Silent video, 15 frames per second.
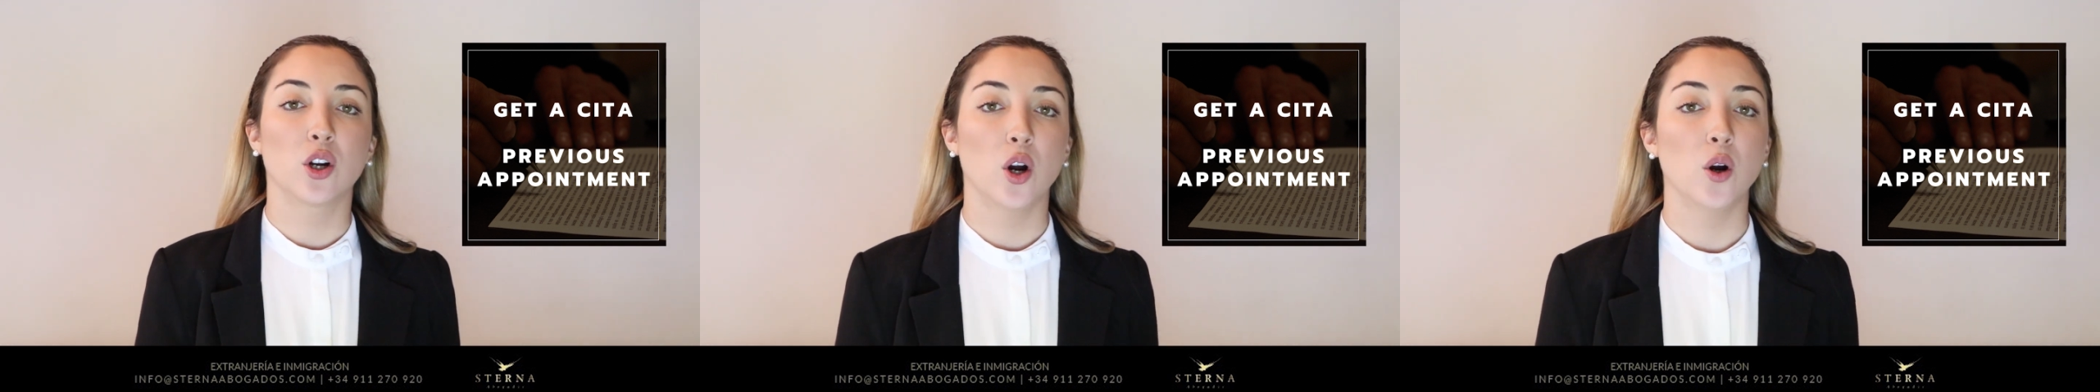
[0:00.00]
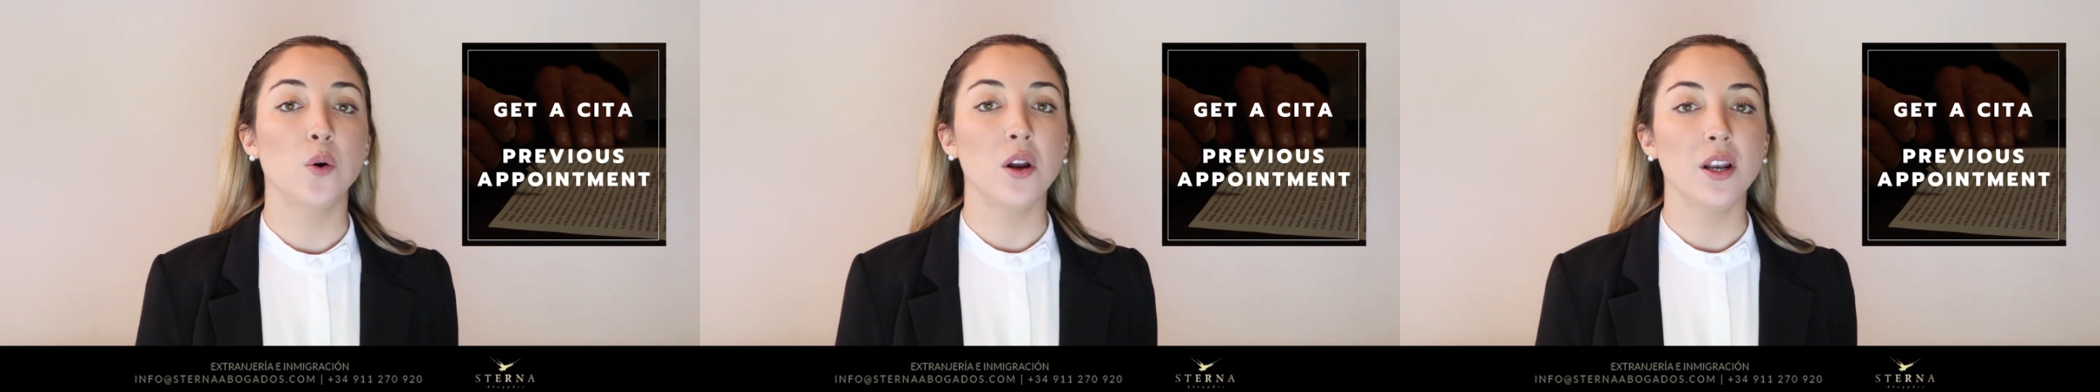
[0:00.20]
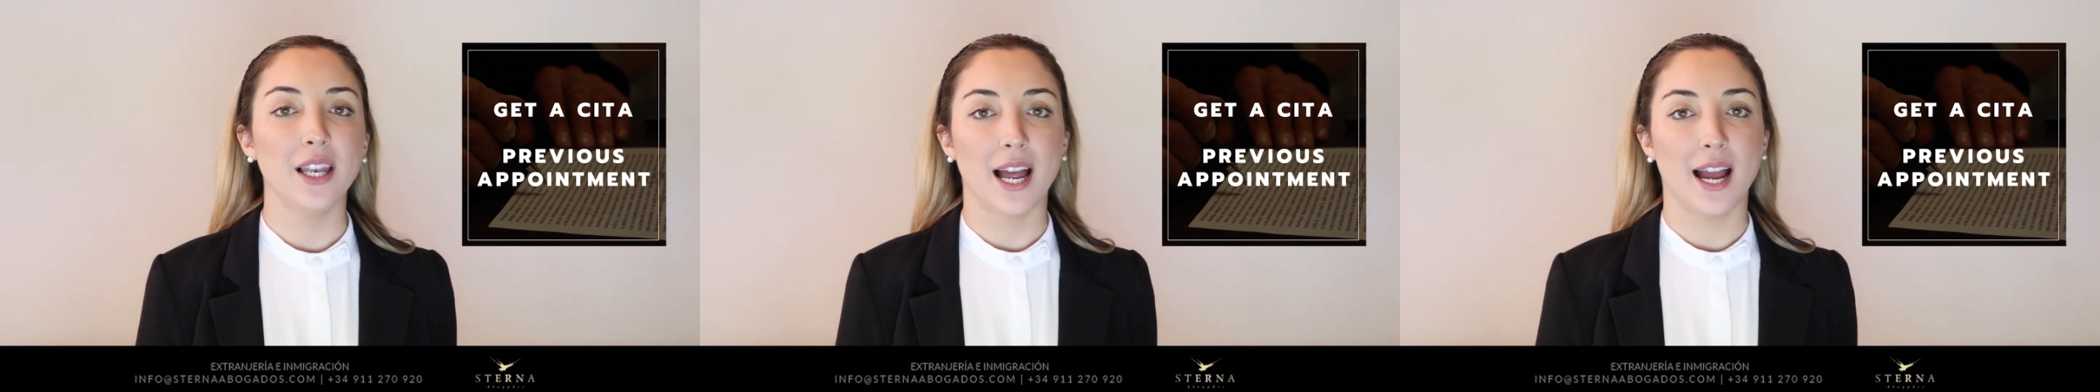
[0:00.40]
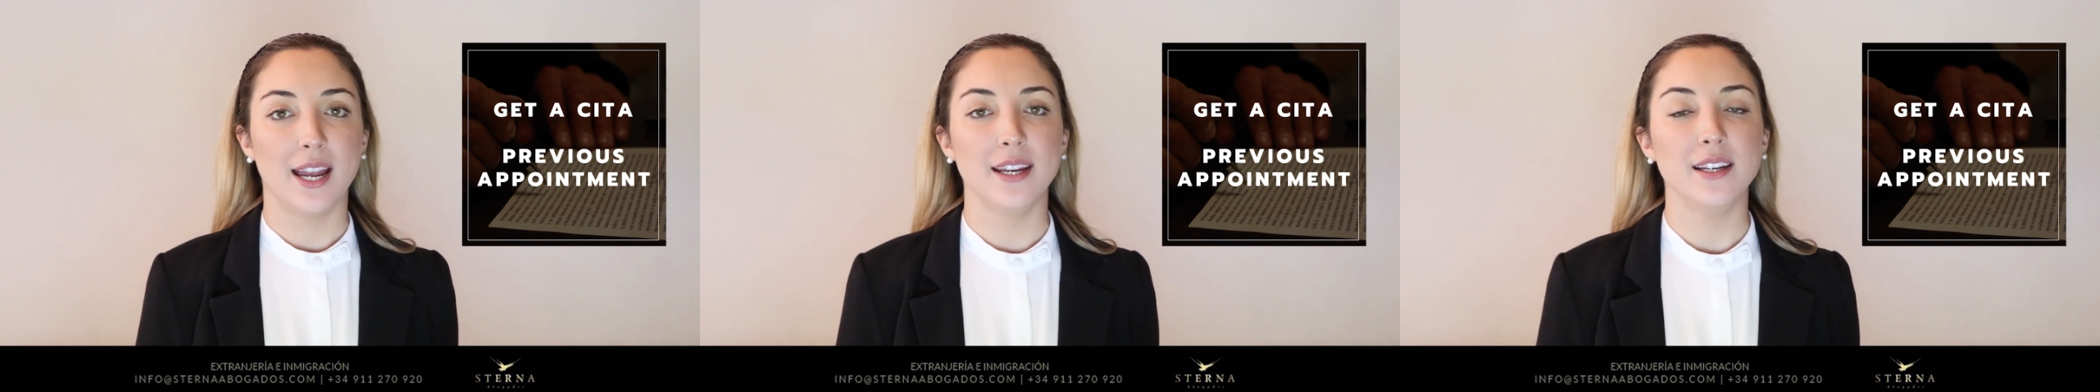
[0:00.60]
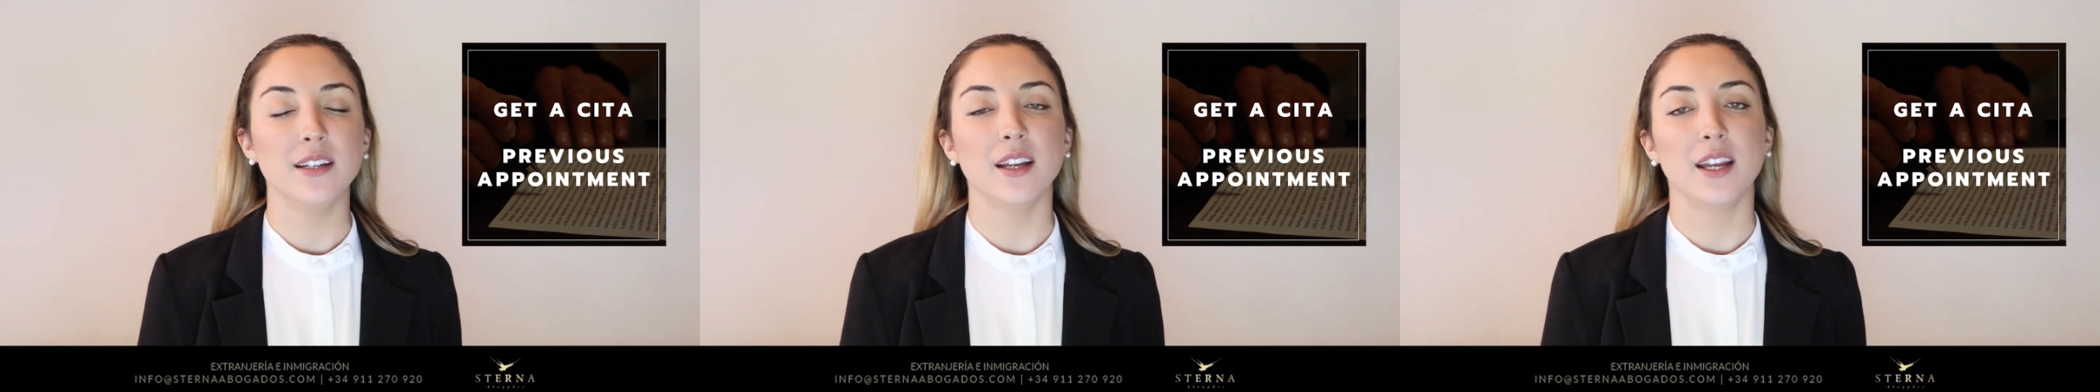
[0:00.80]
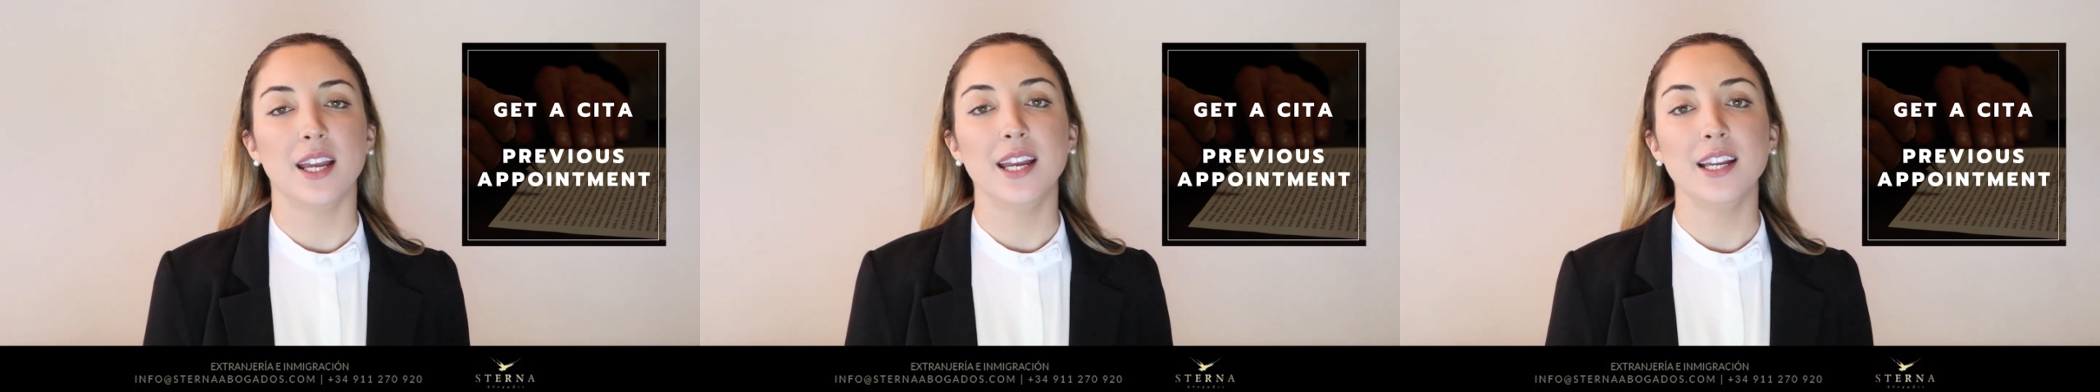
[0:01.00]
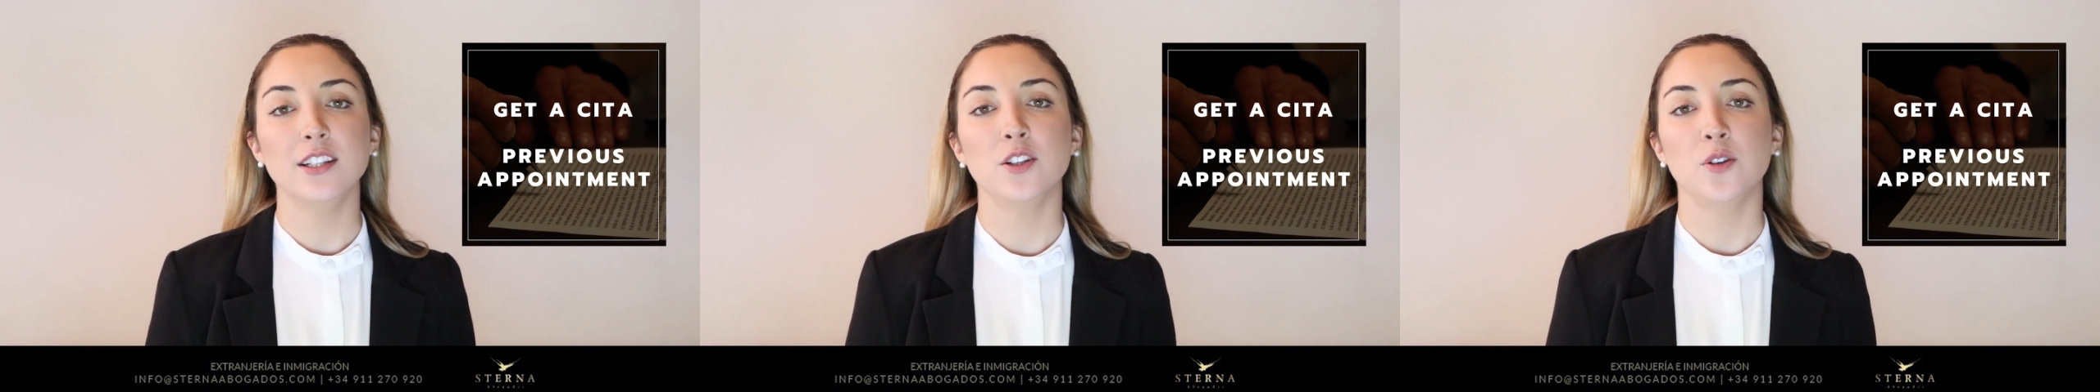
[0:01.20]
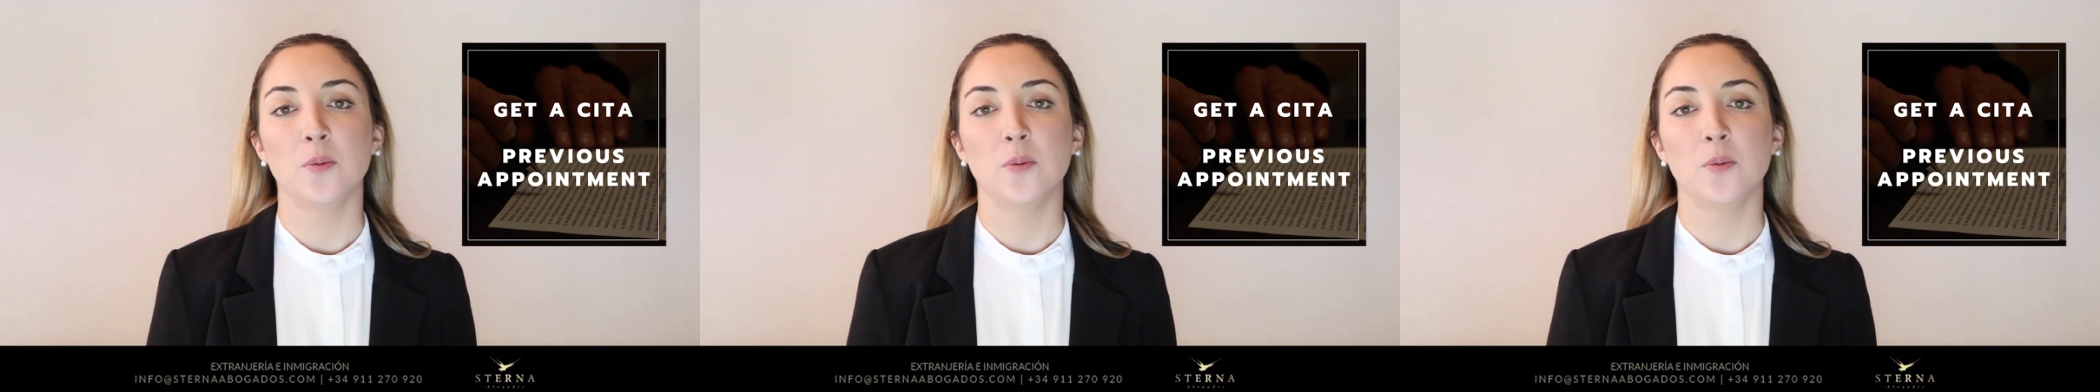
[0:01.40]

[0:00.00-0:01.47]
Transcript: go online and